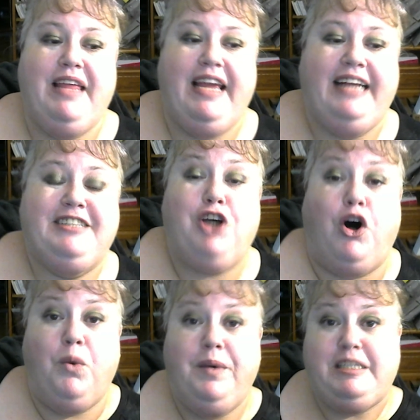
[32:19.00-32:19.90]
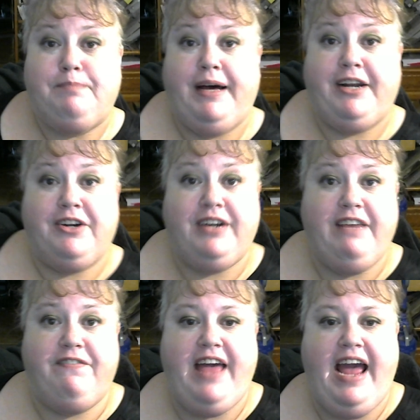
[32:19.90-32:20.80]
It's always better
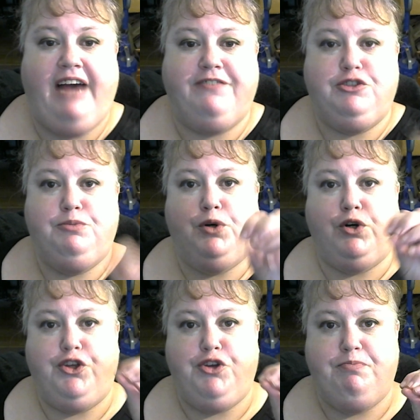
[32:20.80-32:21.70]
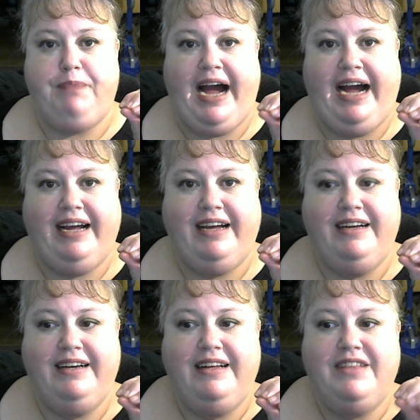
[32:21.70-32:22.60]
if they have to pull you back
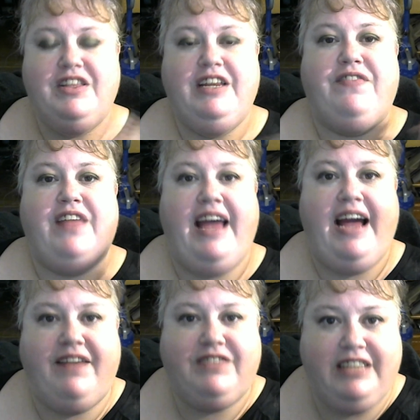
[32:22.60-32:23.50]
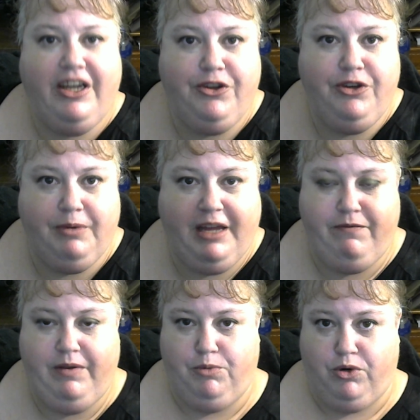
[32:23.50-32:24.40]
than if they have to tell you to give me
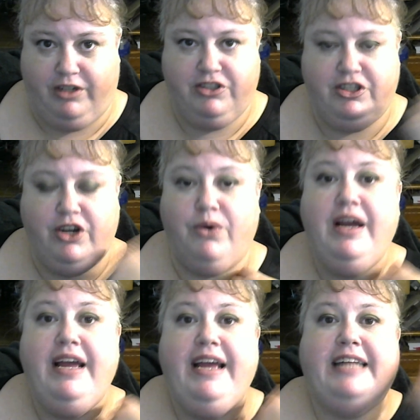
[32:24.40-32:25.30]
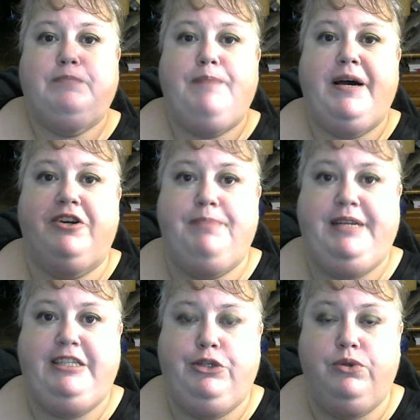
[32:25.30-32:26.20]
more. So it's better to be
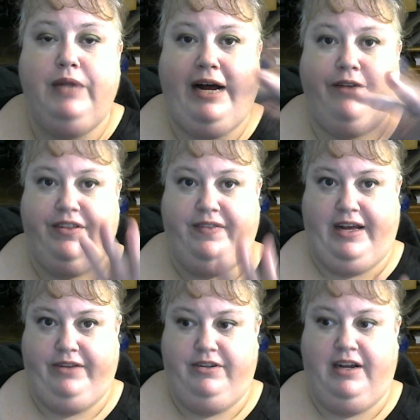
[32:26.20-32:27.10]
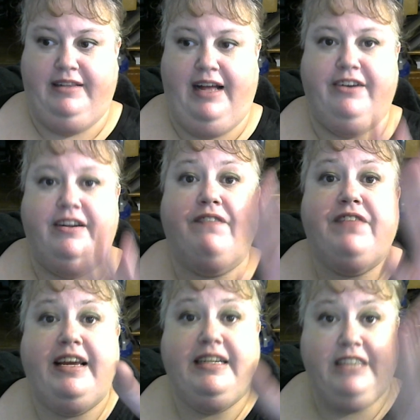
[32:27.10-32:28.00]
too loud than not loud enough. They
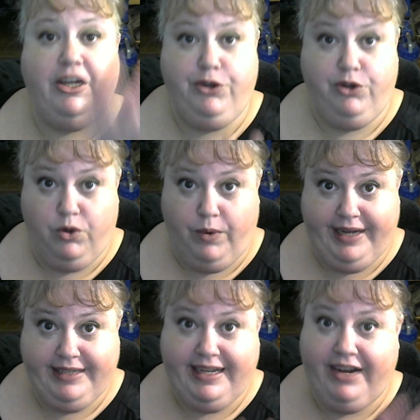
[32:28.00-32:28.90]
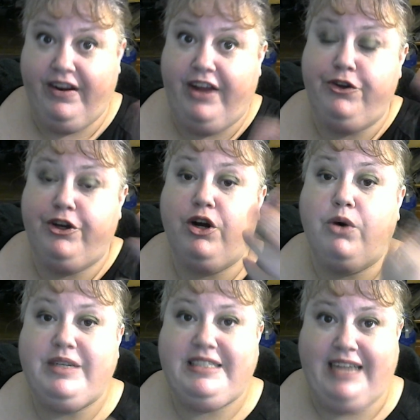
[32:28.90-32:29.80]
can tell you to quiet down, and you can
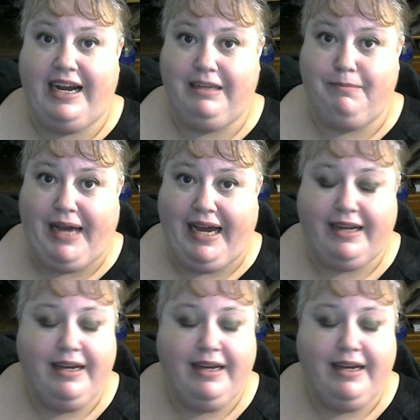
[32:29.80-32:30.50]
always dial it back.